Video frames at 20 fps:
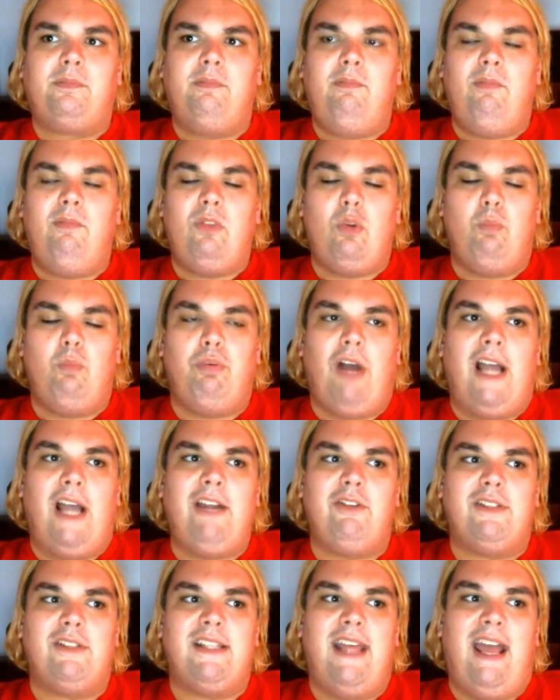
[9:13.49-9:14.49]
prior
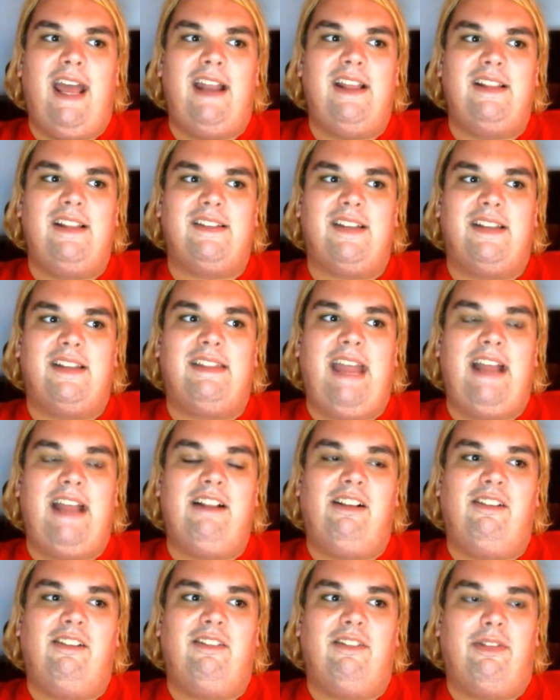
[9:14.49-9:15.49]
to that, it's like that
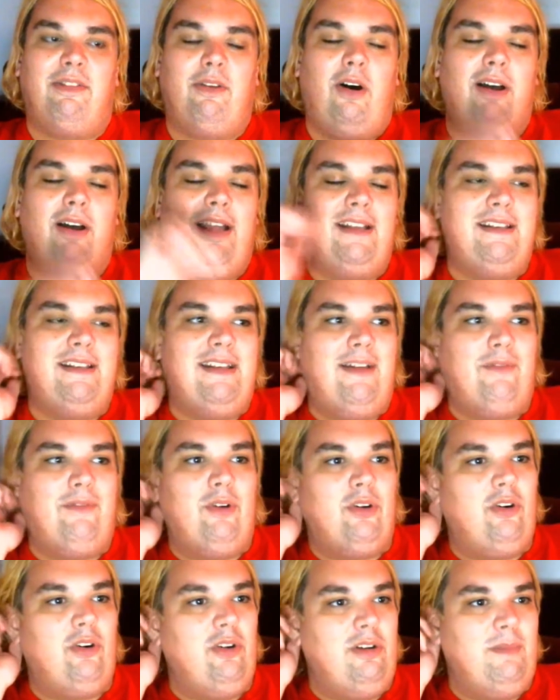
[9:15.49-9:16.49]
thought had never
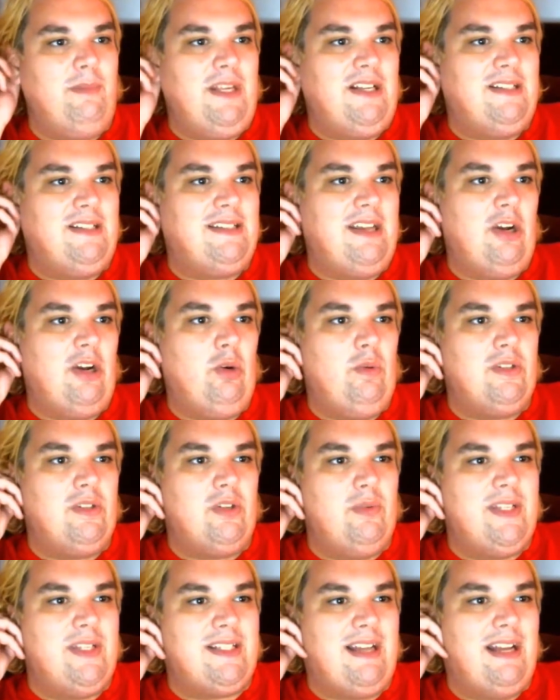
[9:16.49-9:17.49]
occurred to me because Darrell was
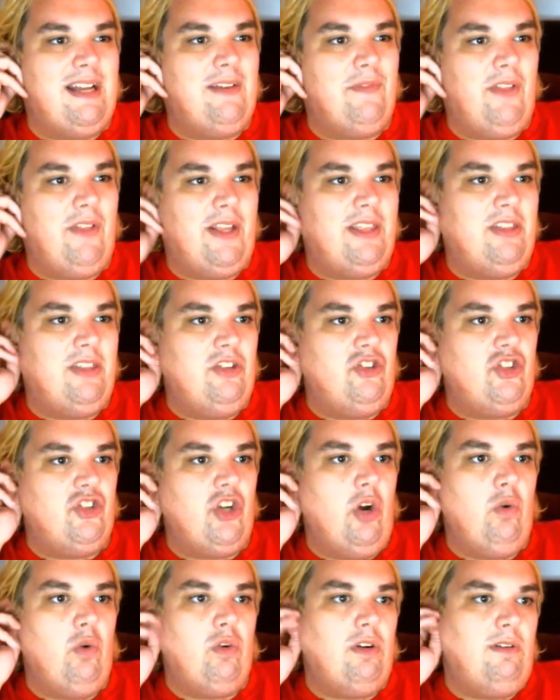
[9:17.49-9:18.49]
always kind of like the
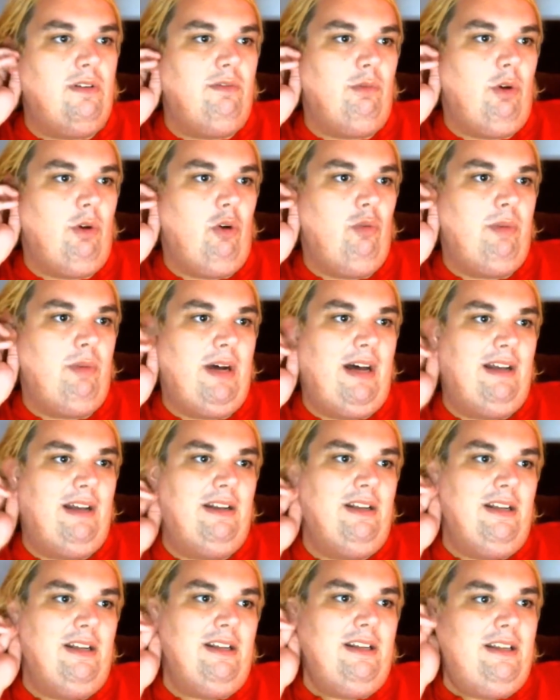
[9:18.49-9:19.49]
joke robot.
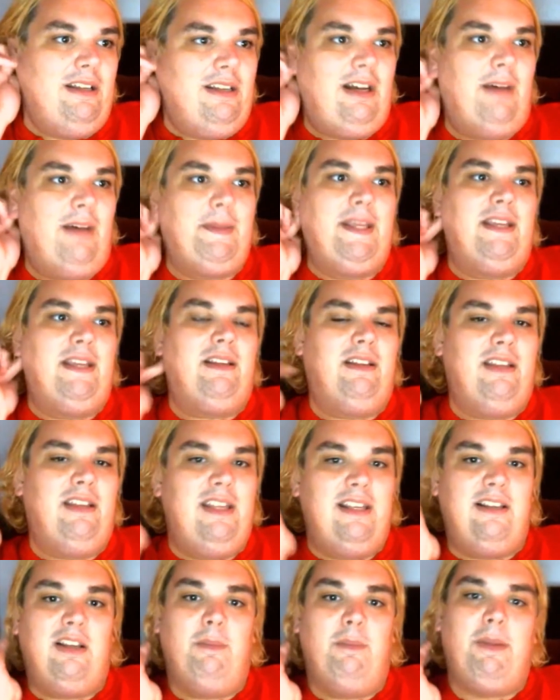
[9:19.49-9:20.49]
I mean,
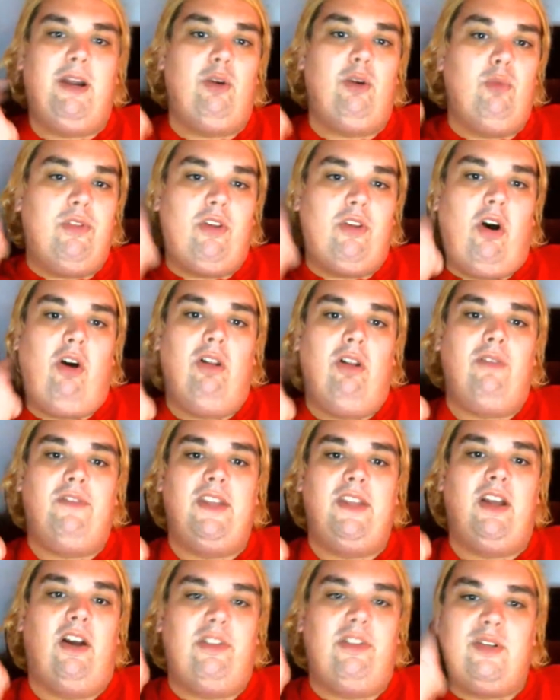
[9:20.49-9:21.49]
compared with all of the
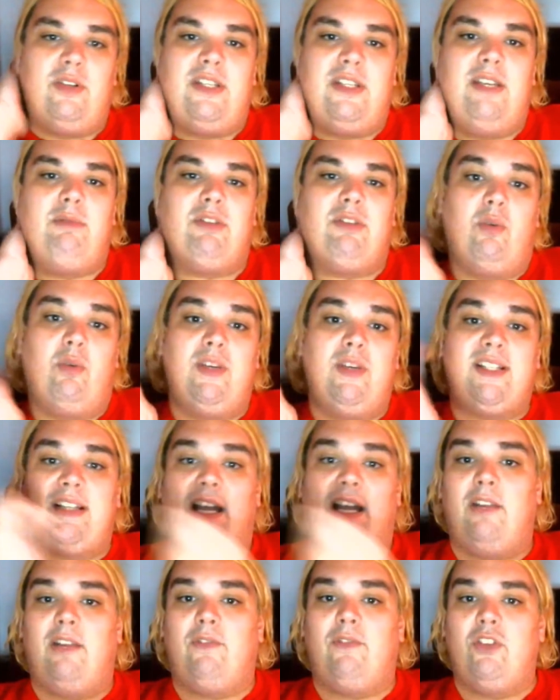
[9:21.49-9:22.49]
others, he was always
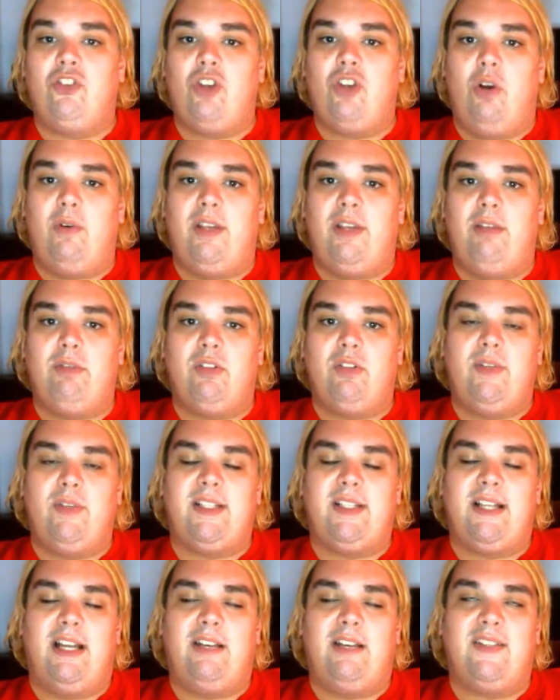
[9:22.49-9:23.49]
kind of a joke. He was always
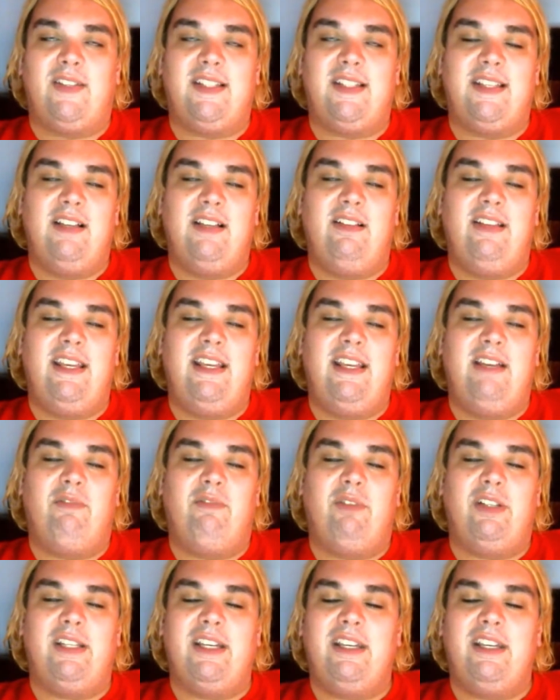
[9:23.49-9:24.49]
kind of silly and
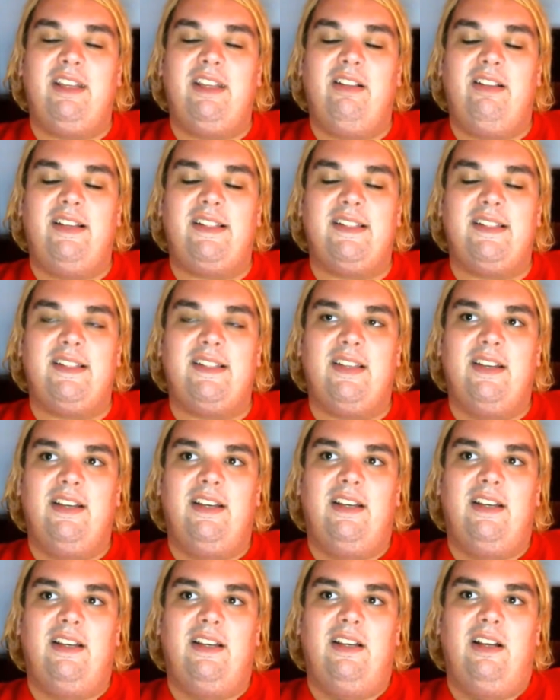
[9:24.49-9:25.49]
ridiculous.
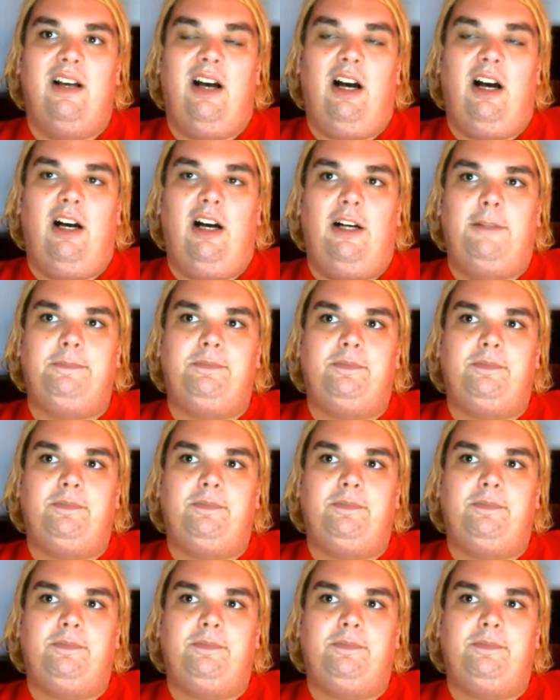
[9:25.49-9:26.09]
Um,